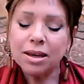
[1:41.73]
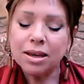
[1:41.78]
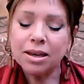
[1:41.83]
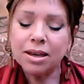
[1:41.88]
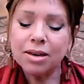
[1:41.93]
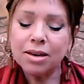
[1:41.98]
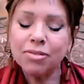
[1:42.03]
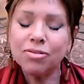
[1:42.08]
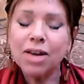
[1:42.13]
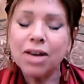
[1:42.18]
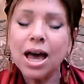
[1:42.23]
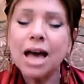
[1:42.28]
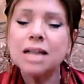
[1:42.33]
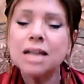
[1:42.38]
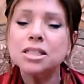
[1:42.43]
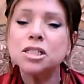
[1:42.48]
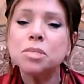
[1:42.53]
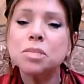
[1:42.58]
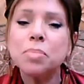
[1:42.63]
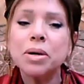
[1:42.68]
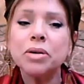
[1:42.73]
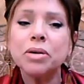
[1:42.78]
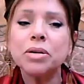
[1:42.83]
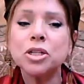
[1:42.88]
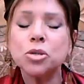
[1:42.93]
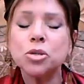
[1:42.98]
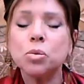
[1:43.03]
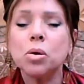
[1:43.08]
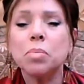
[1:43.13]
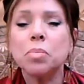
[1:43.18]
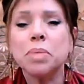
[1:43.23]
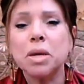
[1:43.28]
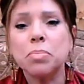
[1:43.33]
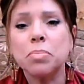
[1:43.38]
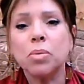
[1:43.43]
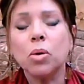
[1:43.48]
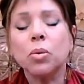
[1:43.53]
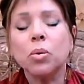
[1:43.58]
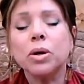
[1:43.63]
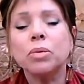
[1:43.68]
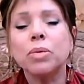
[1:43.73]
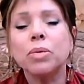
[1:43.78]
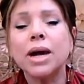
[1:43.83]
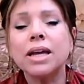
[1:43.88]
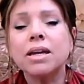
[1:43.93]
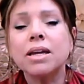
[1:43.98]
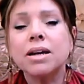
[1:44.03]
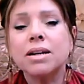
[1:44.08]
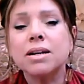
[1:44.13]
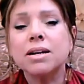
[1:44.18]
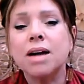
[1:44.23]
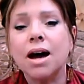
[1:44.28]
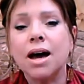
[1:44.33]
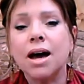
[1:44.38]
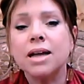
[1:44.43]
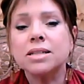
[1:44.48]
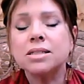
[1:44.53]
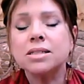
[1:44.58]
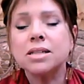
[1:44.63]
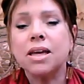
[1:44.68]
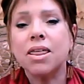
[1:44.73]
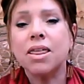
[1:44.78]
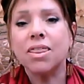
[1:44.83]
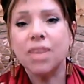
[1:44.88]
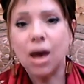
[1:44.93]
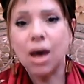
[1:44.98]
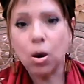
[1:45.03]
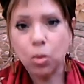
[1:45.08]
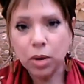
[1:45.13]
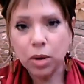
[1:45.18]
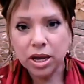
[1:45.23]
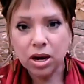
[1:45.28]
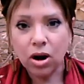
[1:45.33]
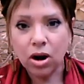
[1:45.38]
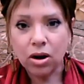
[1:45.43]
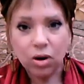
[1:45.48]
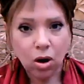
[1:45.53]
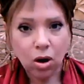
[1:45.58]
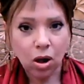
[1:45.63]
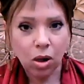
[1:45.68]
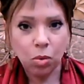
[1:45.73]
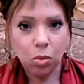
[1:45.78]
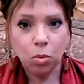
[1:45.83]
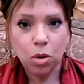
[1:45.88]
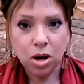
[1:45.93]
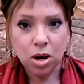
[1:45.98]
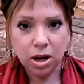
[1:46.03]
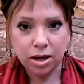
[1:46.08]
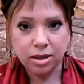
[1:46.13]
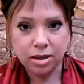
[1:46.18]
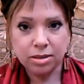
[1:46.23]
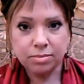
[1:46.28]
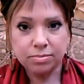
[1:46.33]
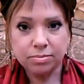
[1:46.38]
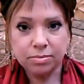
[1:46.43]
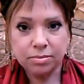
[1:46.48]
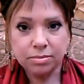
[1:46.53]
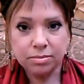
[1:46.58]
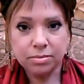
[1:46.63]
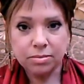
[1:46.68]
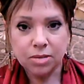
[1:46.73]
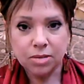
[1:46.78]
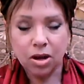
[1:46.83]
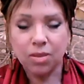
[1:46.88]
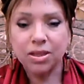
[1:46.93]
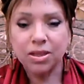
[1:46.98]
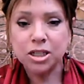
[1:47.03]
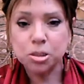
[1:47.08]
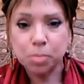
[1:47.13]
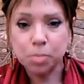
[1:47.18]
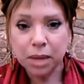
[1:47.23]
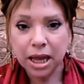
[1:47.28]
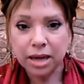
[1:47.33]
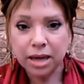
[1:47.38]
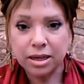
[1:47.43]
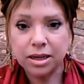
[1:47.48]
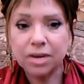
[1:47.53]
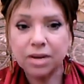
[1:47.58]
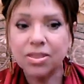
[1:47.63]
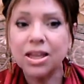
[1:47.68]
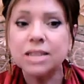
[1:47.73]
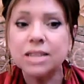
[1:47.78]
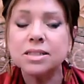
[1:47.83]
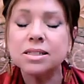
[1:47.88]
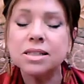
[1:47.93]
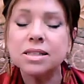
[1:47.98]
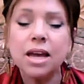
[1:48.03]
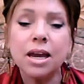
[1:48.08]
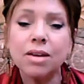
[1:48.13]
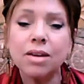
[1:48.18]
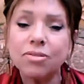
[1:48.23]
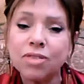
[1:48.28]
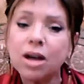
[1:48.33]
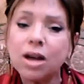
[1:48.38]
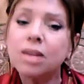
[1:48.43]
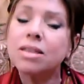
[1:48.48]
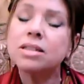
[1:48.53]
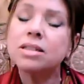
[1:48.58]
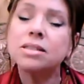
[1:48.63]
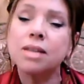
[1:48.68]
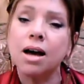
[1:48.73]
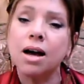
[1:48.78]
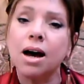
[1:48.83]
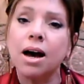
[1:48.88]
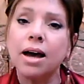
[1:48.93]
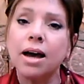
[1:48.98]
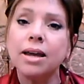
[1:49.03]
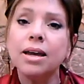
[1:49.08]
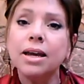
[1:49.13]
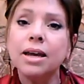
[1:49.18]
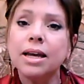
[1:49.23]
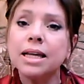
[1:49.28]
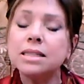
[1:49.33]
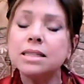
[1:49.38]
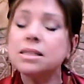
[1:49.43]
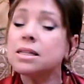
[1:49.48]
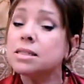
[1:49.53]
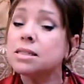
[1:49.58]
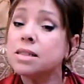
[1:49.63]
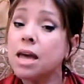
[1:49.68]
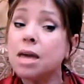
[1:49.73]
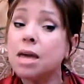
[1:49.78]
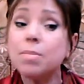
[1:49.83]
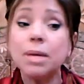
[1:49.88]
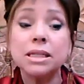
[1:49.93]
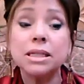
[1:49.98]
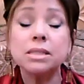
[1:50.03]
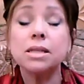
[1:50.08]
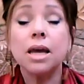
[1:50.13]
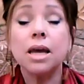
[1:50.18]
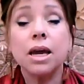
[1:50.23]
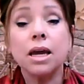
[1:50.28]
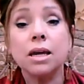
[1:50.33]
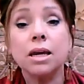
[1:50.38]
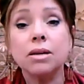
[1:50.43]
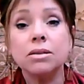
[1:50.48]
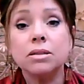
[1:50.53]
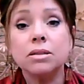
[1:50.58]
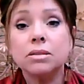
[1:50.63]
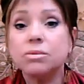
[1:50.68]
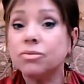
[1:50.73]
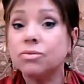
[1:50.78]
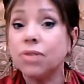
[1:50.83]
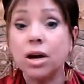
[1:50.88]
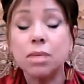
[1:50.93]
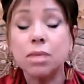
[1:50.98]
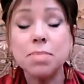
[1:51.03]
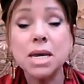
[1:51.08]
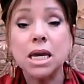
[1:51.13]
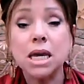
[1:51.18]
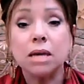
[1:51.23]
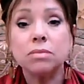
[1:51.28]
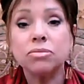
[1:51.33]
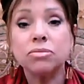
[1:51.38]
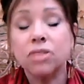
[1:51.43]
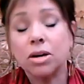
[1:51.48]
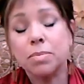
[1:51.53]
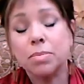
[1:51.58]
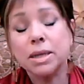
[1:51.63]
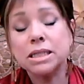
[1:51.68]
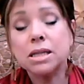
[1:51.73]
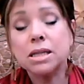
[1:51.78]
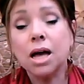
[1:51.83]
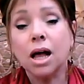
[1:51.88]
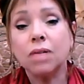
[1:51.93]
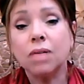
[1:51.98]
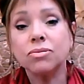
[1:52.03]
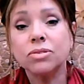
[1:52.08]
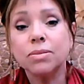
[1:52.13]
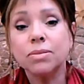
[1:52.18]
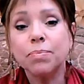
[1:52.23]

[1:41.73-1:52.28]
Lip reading: If, as spiritual people, we recognize that we are all one on this planet, then saying fuck this guy is the same as saying fuck me, fuck myself.